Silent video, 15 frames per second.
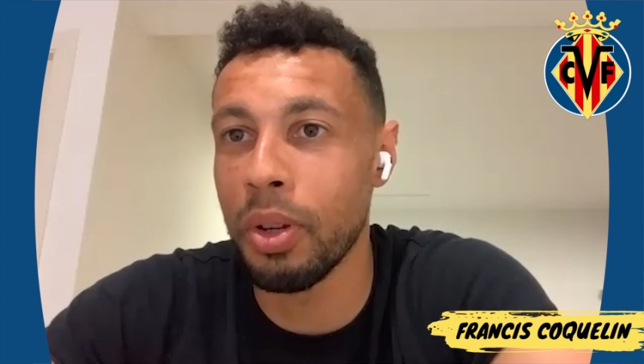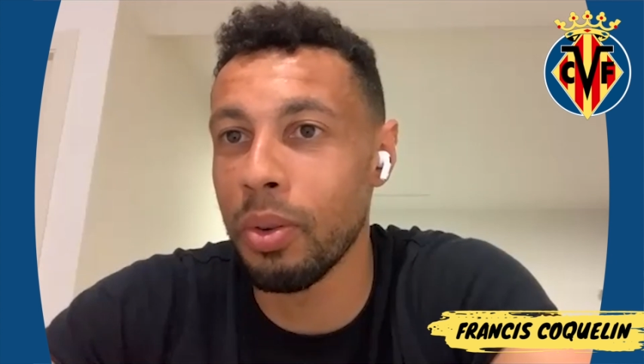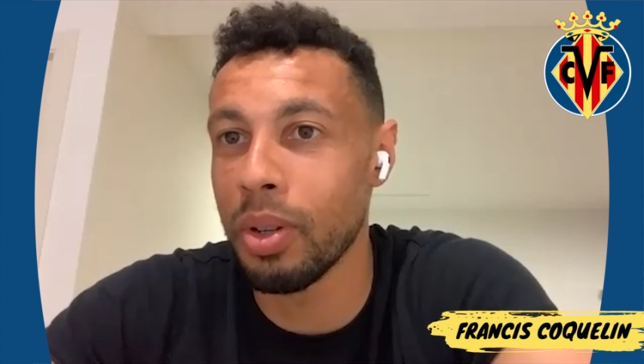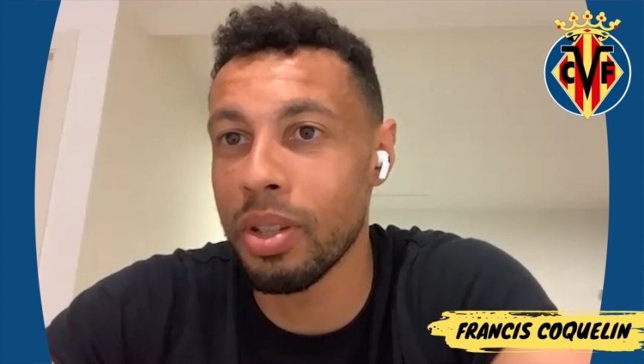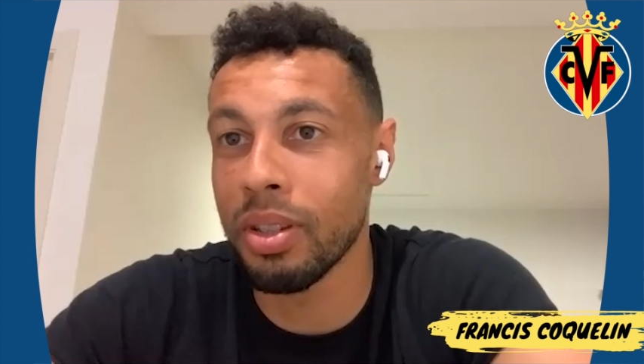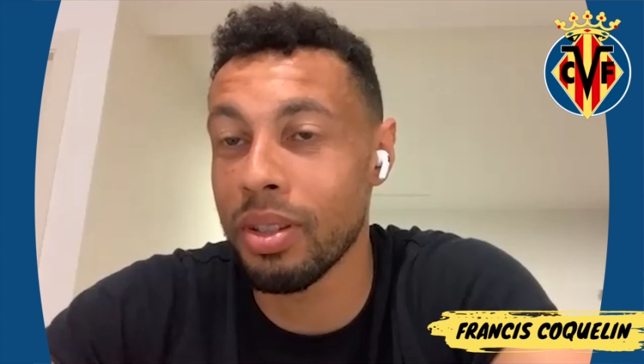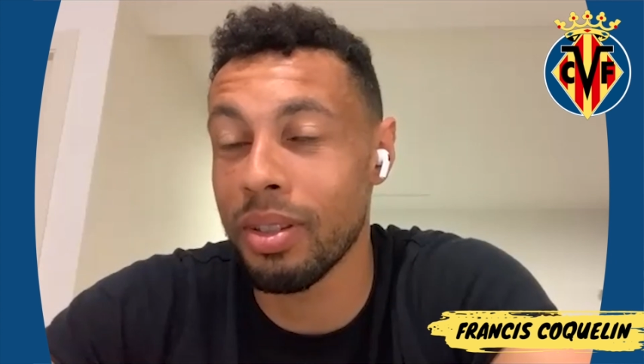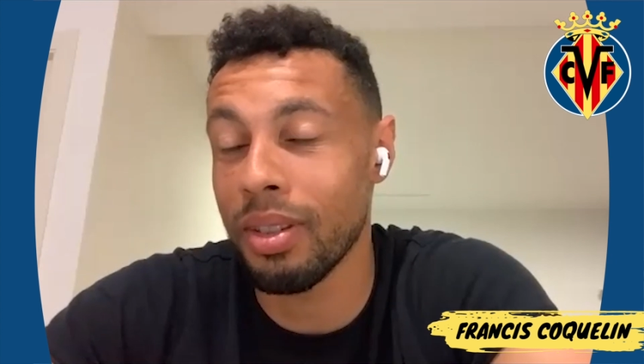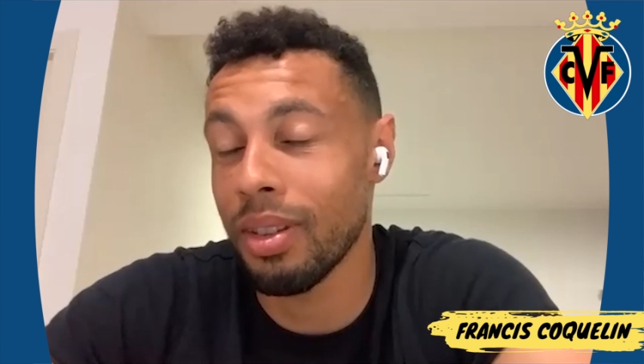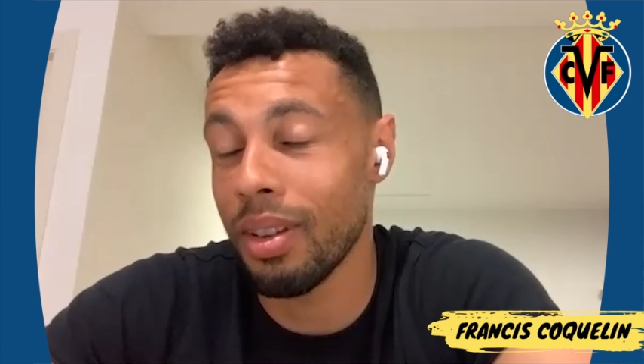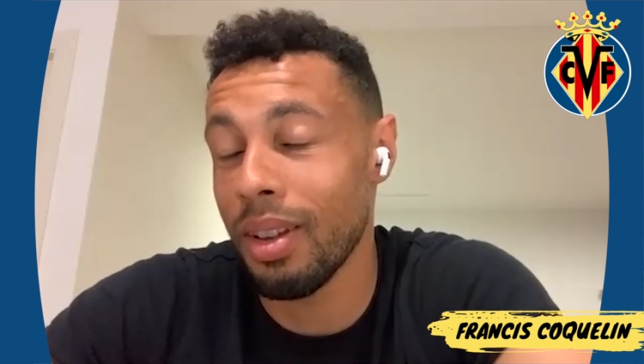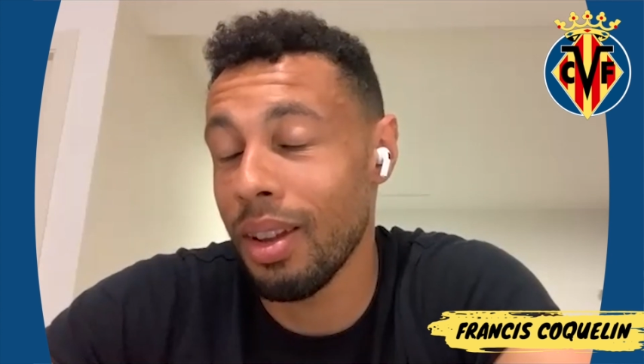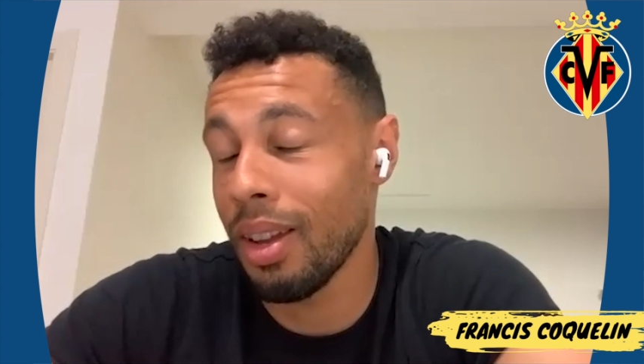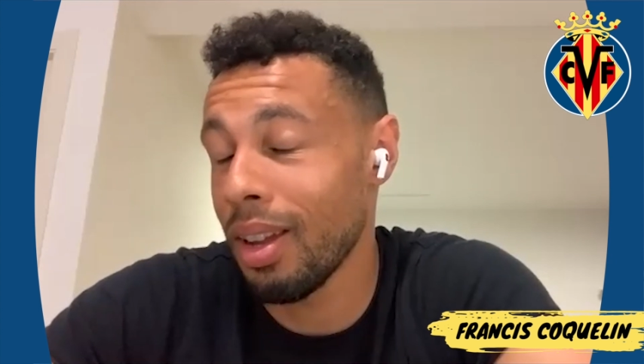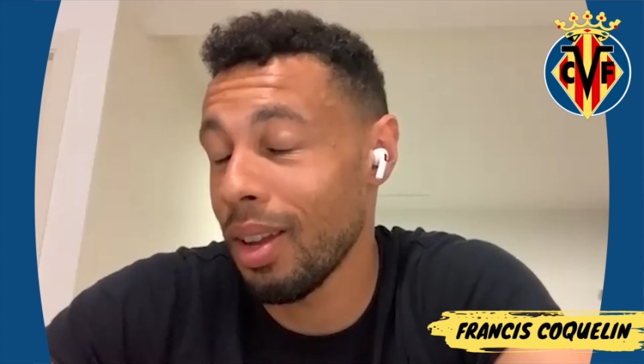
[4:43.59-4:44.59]
It
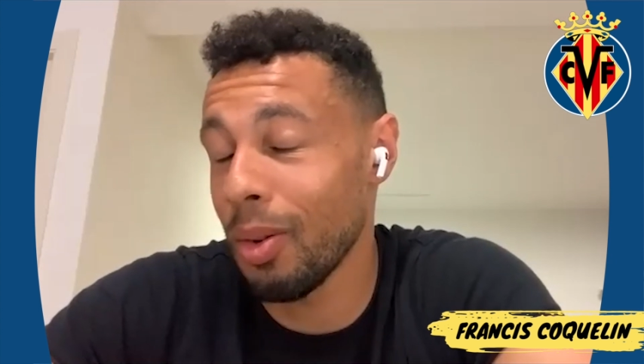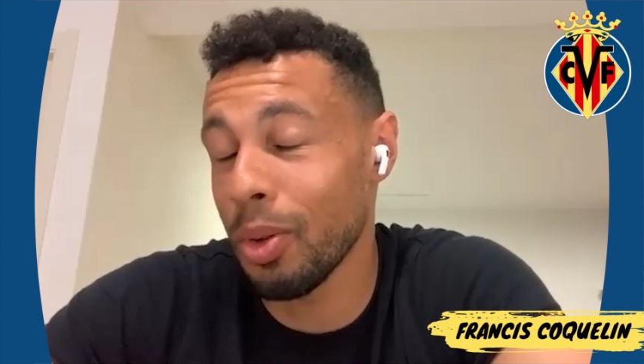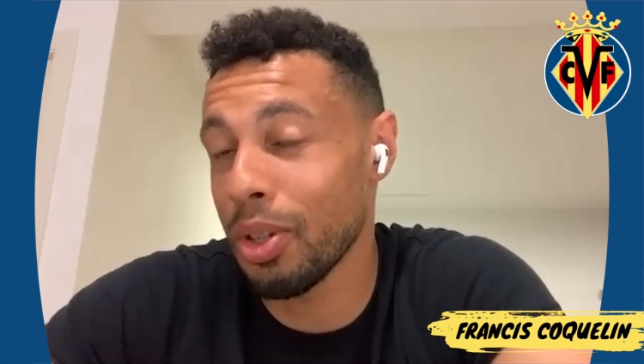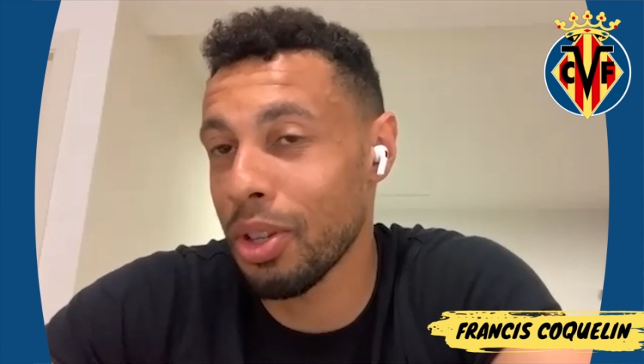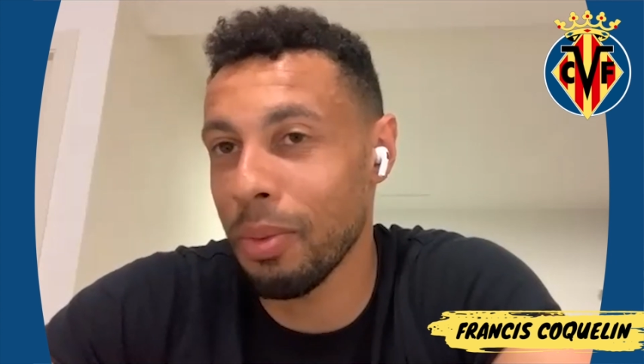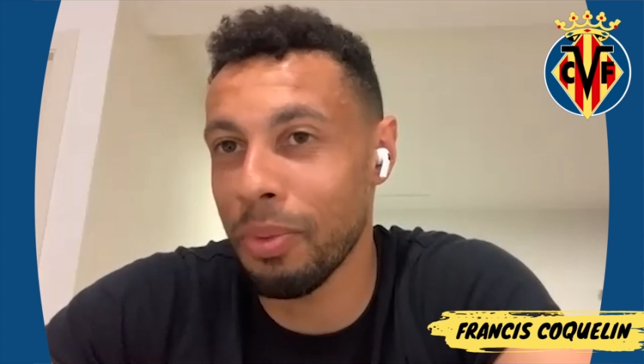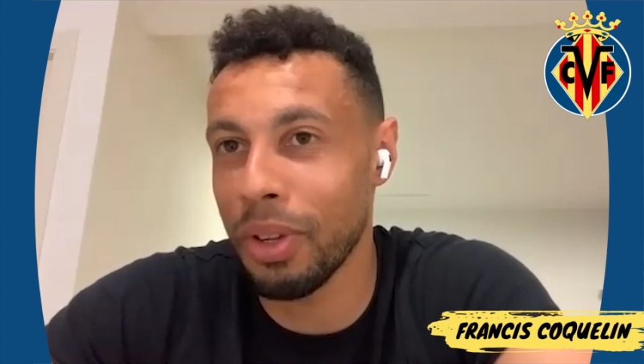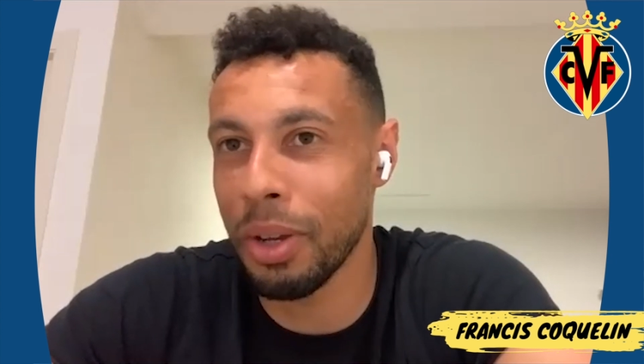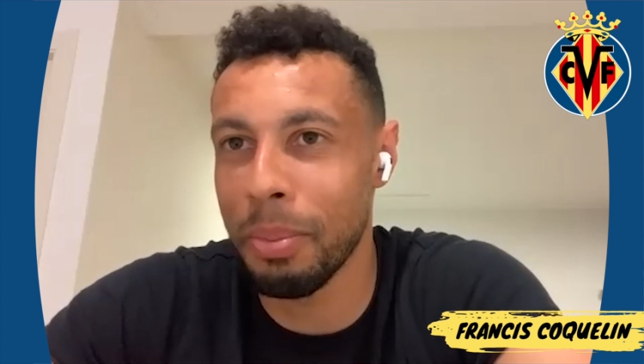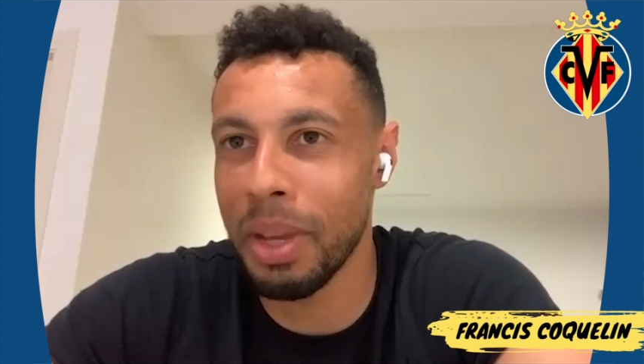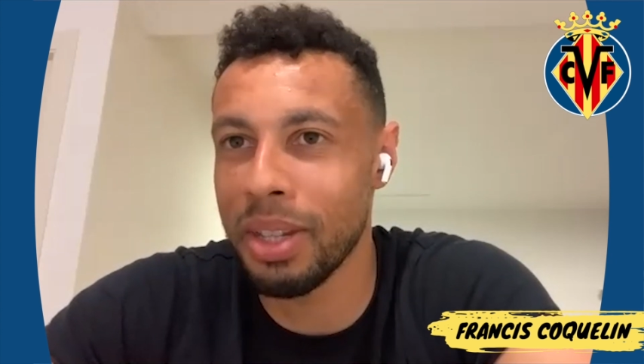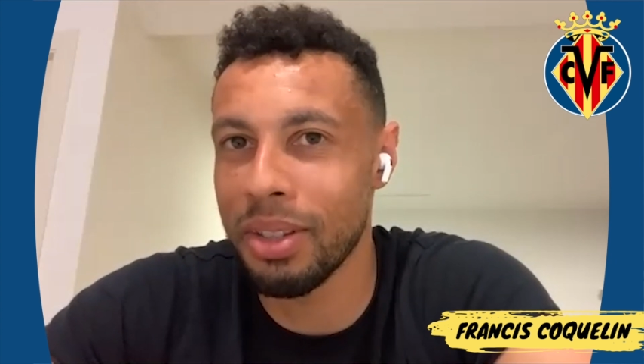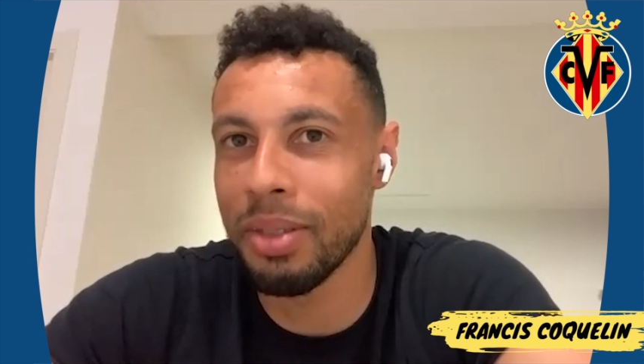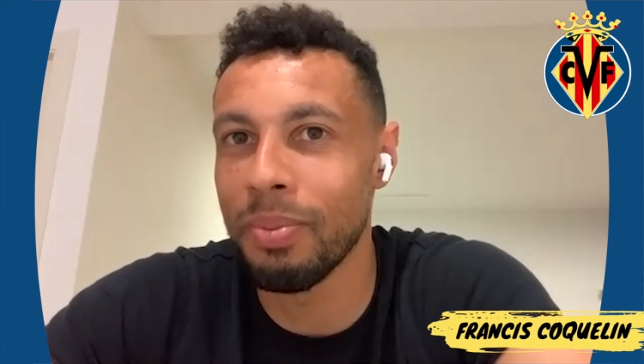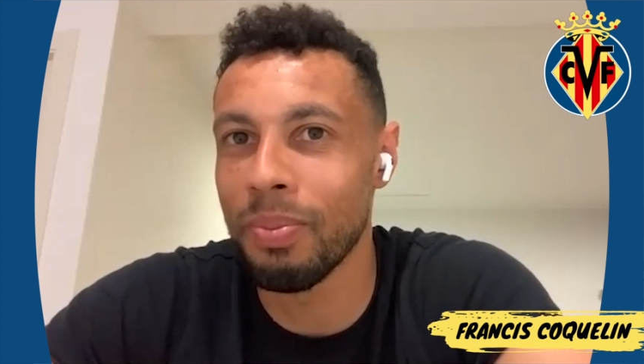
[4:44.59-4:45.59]
was something
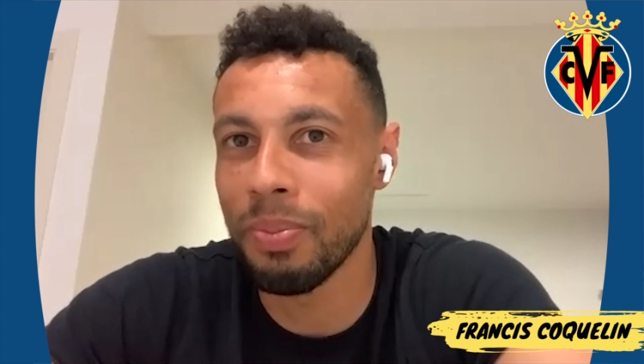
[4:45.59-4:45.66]
amazing.